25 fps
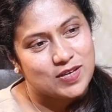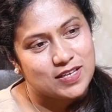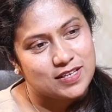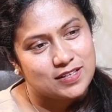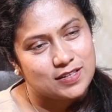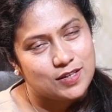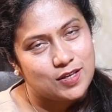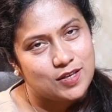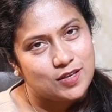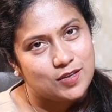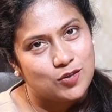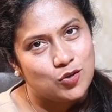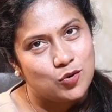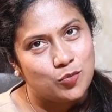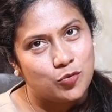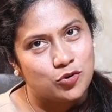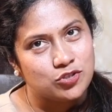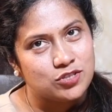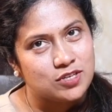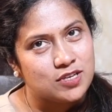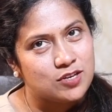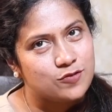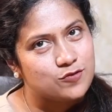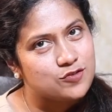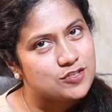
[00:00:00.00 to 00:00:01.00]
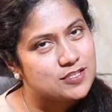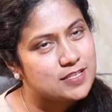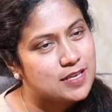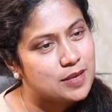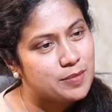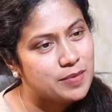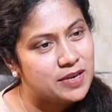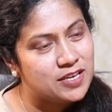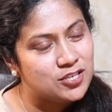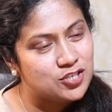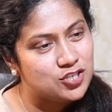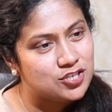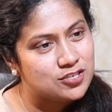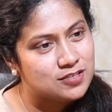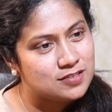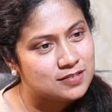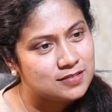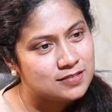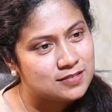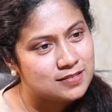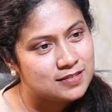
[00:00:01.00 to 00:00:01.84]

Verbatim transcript: Okay. You both are of same age?